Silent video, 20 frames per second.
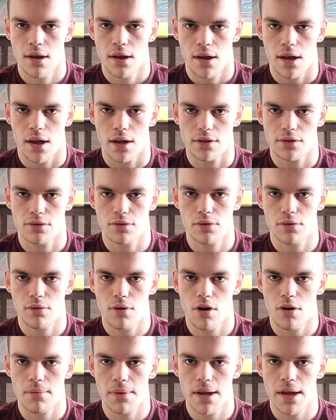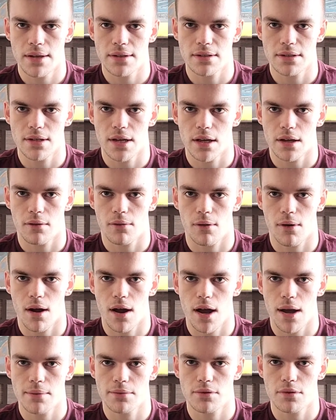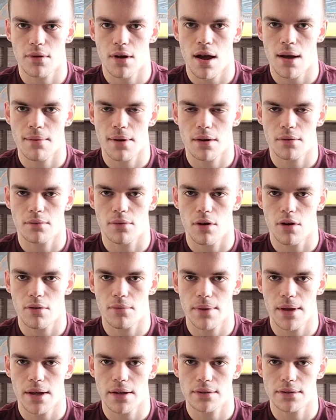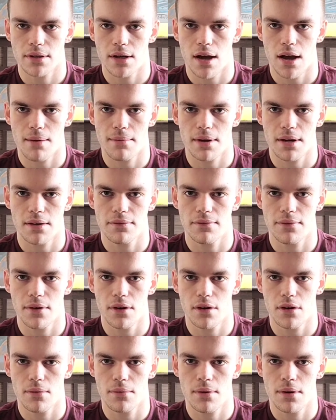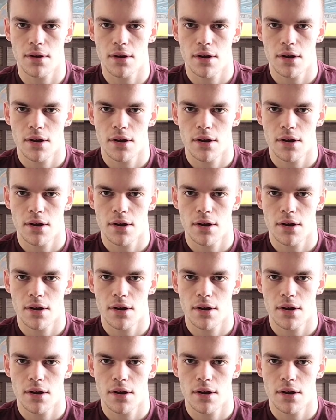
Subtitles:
And True Romance is a crime drama romance comedy film